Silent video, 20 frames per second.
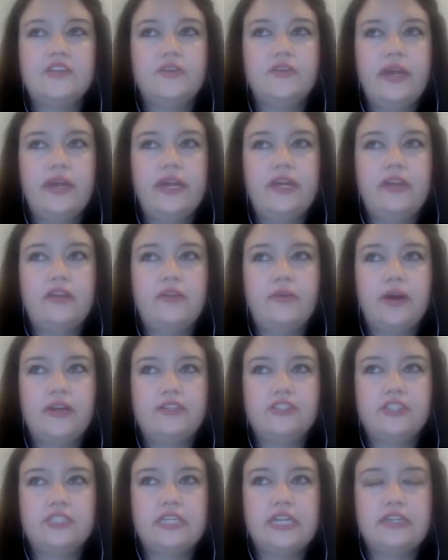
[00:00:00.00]
that's a great
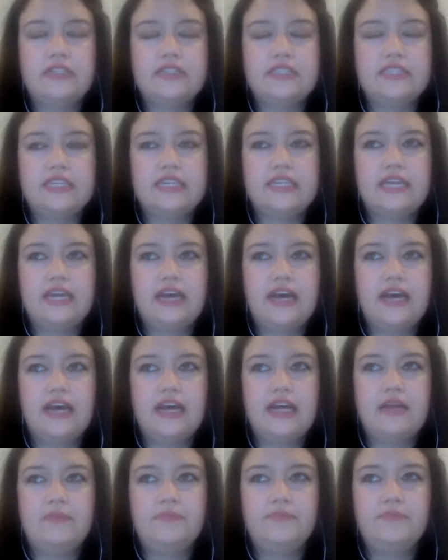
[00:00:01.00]
question, Nelson.
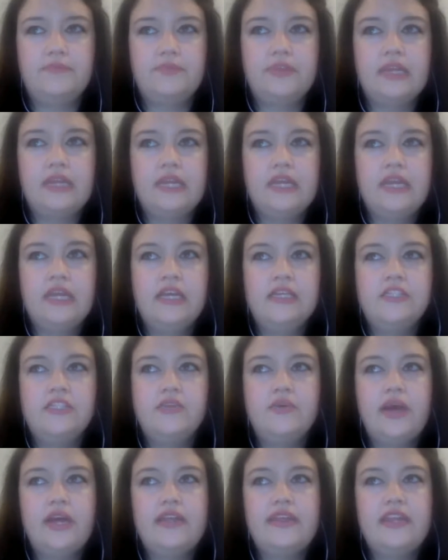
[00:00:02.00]

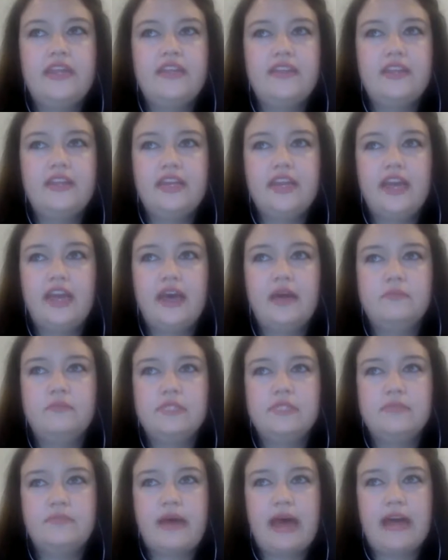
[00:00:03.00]
So I think that it
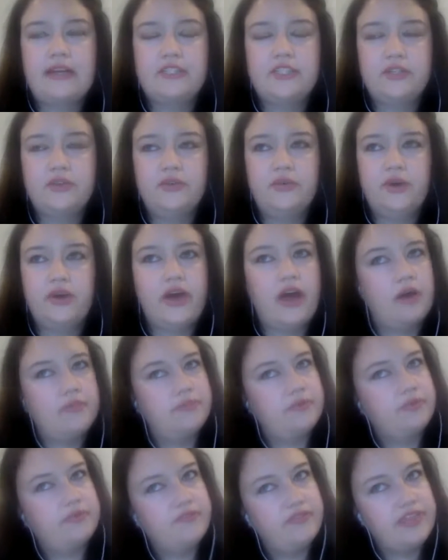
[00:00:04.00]
comes back to a
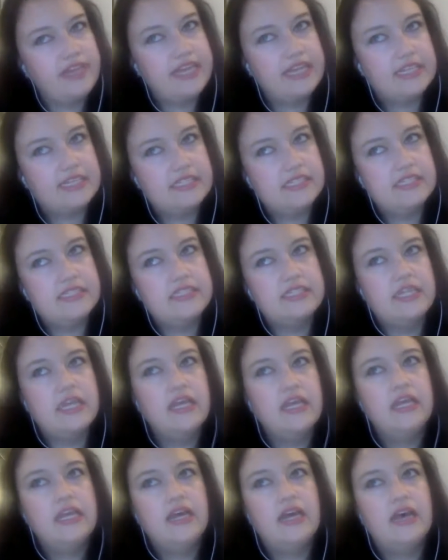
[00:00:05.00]
couple of things.
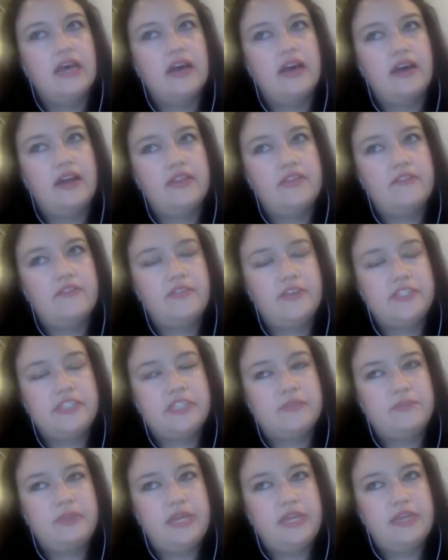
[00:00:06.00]
The
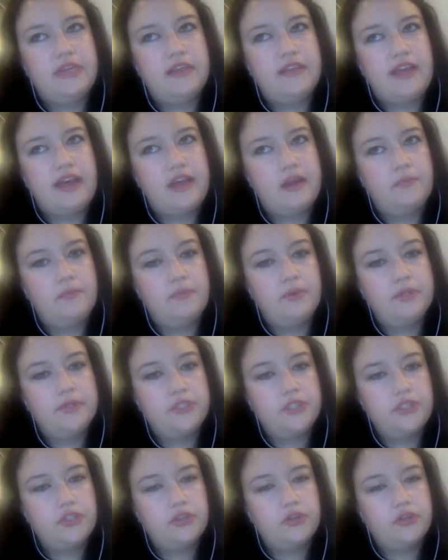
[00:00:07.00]
first being that
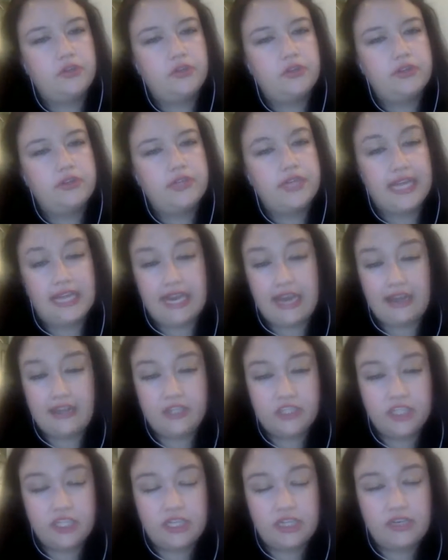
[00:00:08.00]
emotional
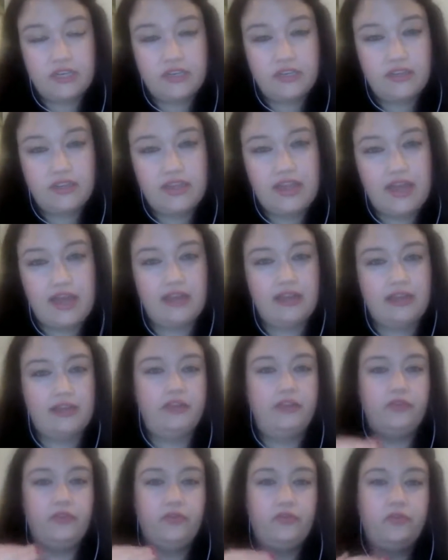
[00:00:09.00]
connection
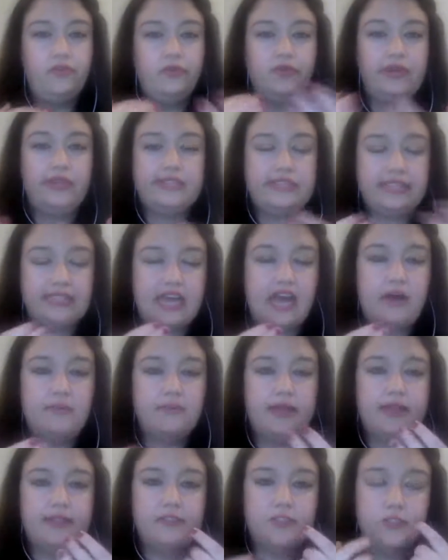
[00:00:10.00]
that you
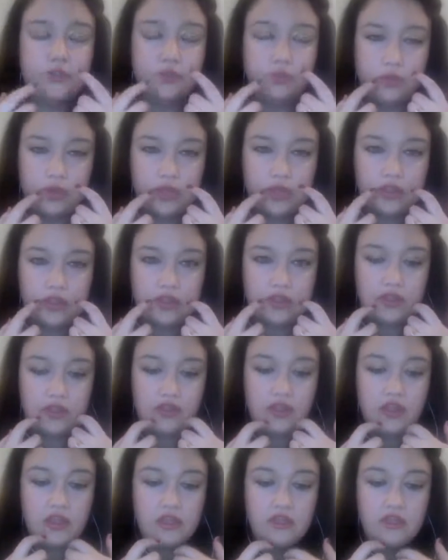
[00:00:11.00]
establish with